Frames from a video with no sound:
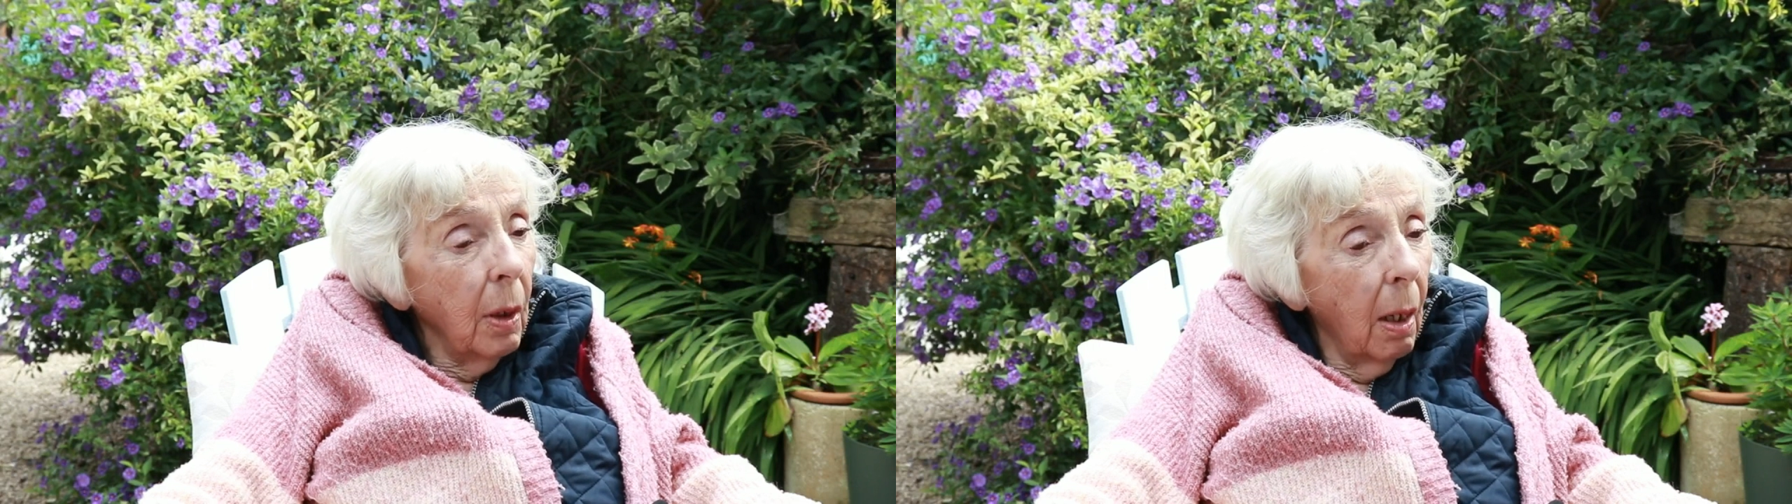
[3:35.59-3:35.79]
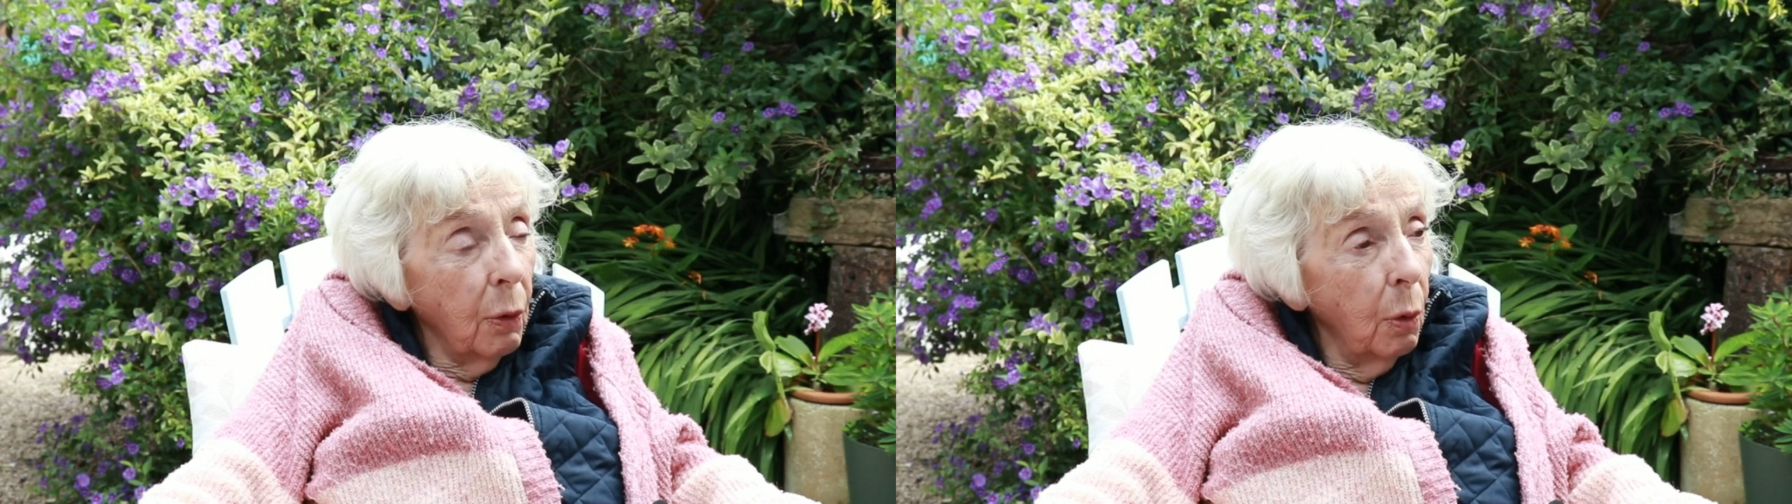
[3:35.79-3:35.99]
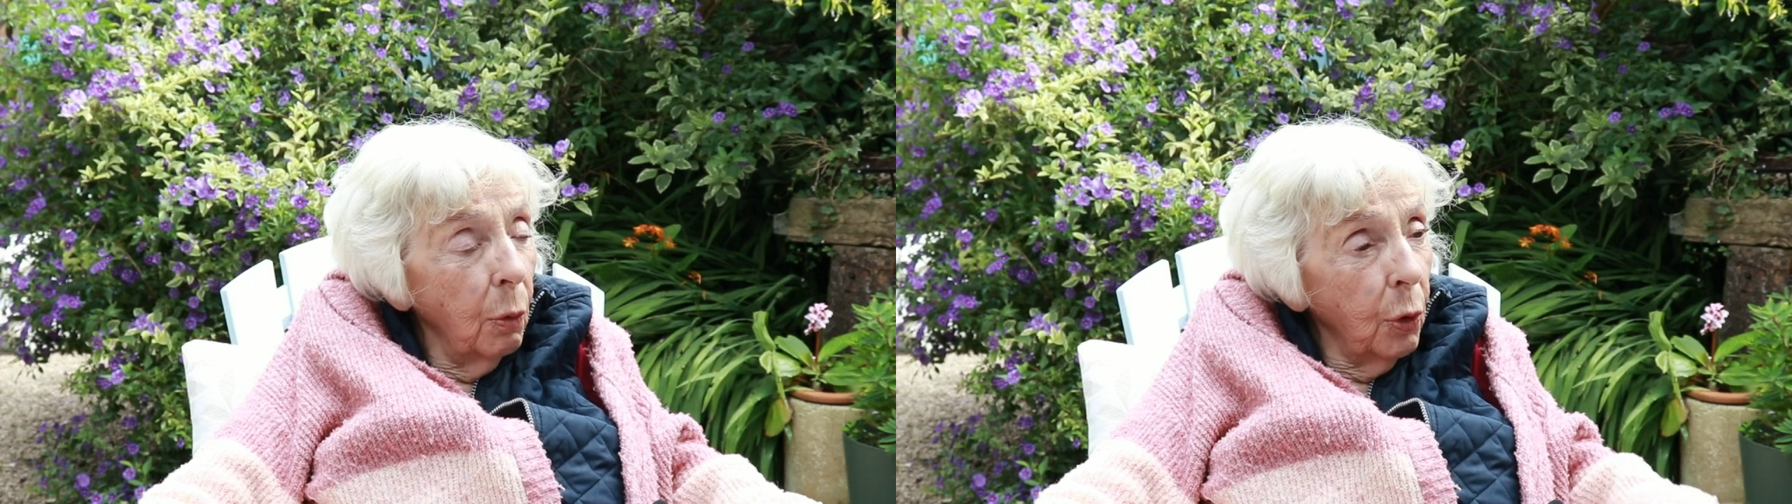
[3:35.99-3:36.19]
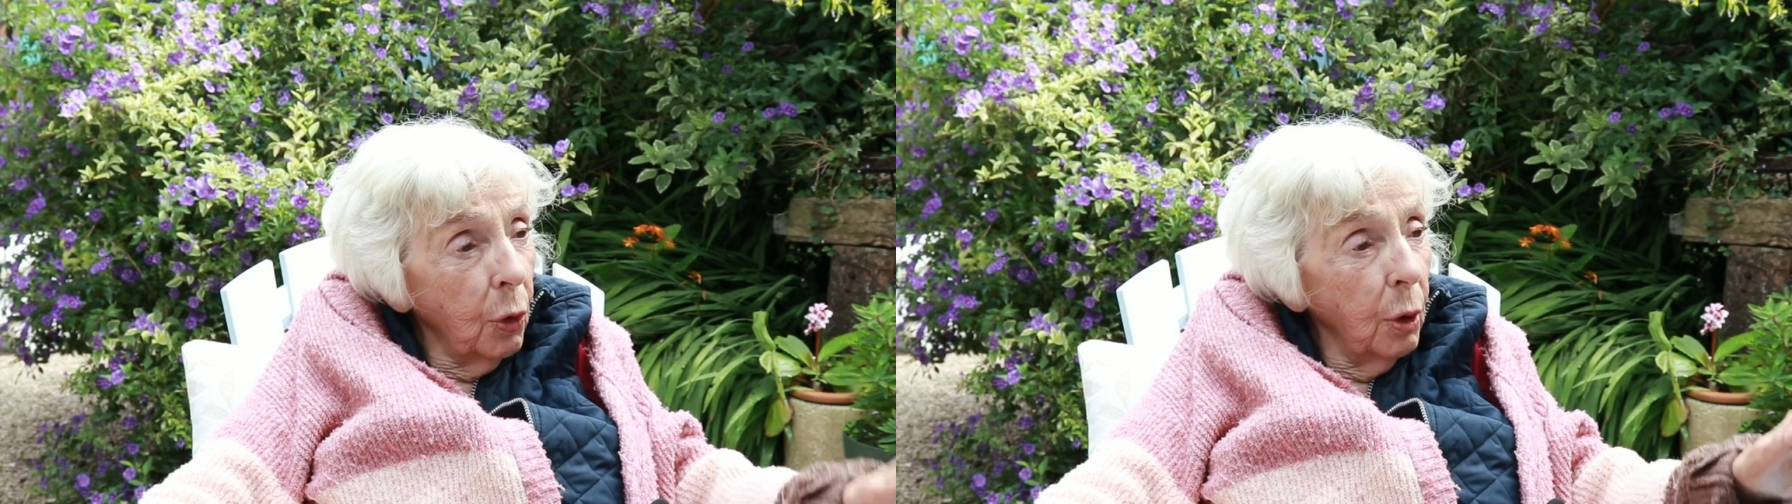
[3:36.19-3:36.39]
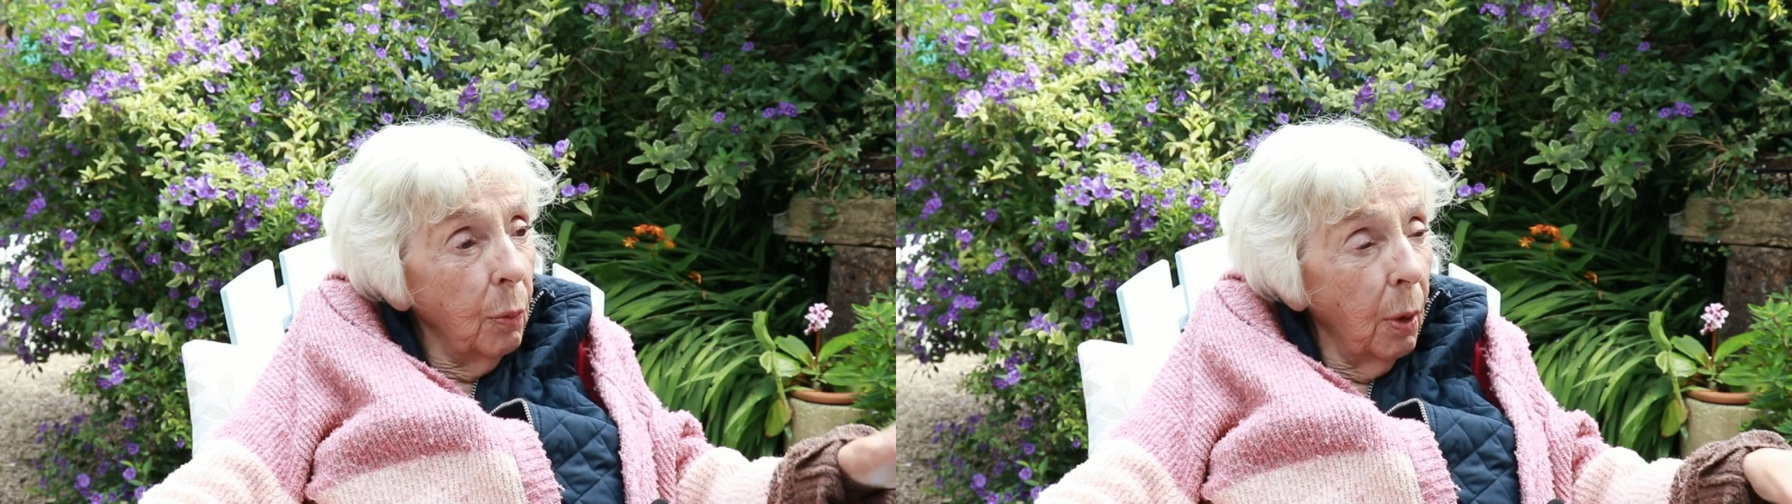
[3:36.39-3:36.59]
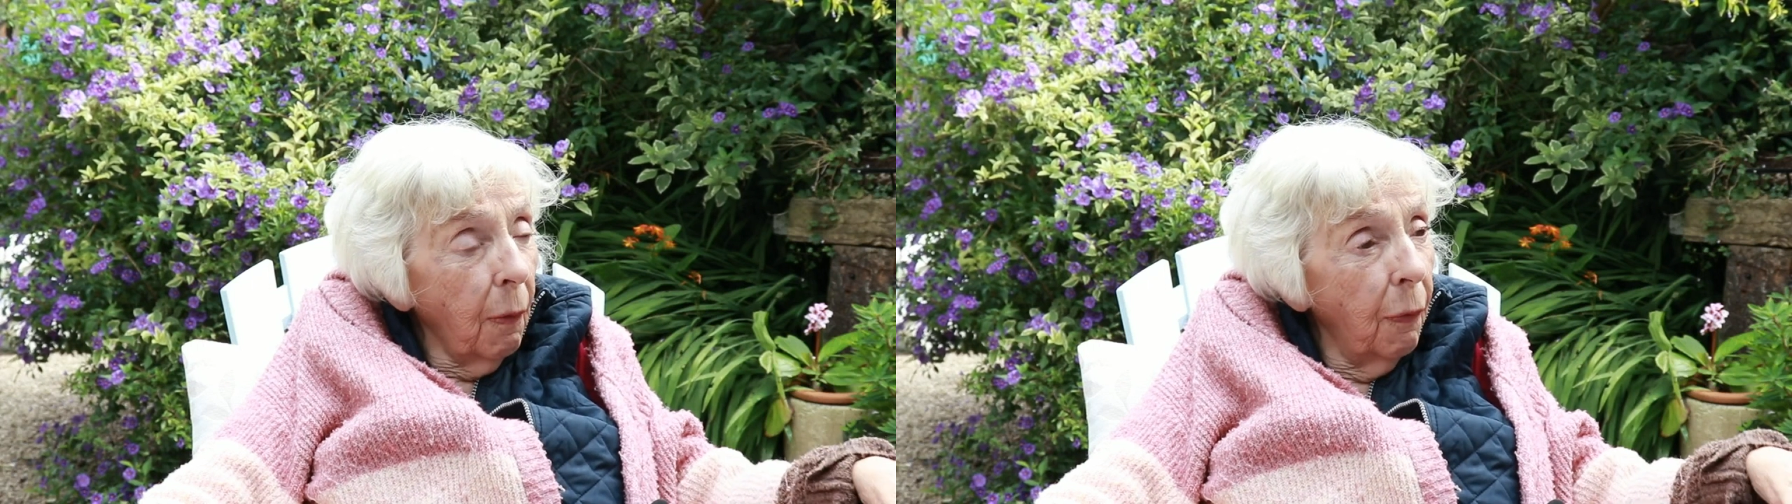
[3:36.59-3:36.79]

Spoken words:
I told you, she worked